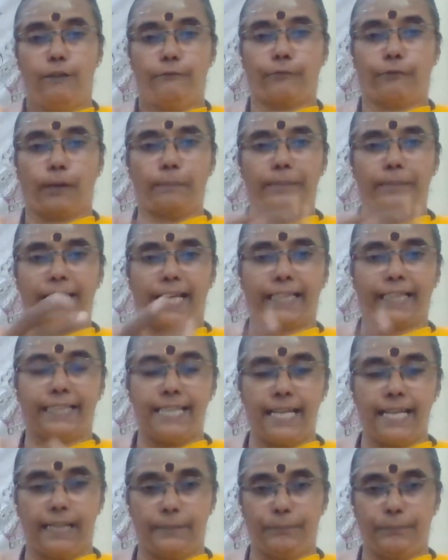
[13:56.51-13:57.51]
From
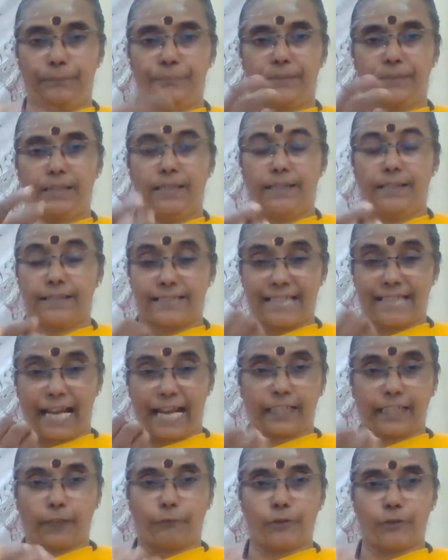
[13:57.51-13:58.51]
yajna,
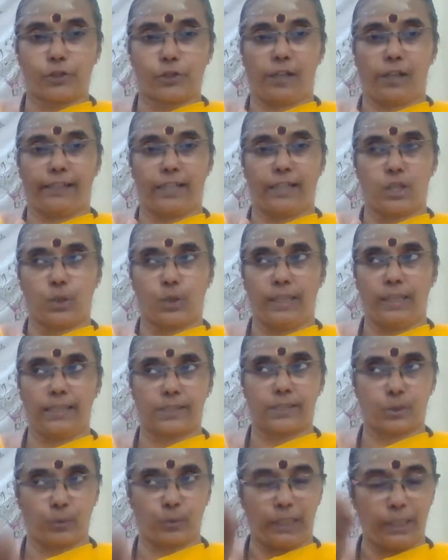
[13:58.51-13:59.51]
sacrificial
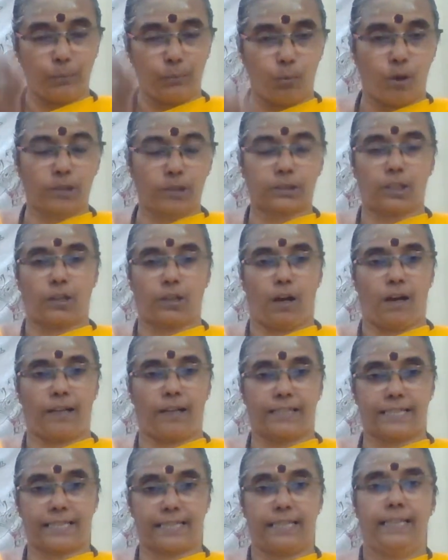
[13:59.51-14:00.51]
rituals to invoke the
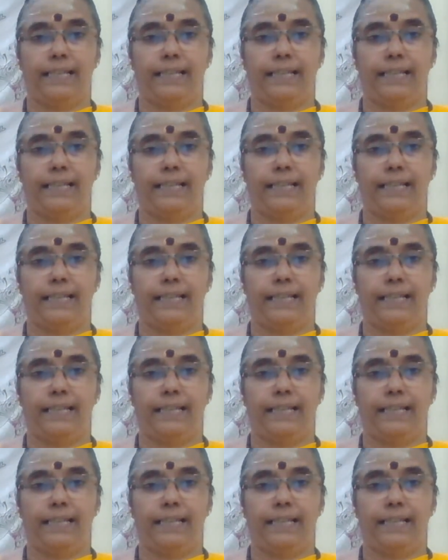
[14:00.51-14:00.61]
gods,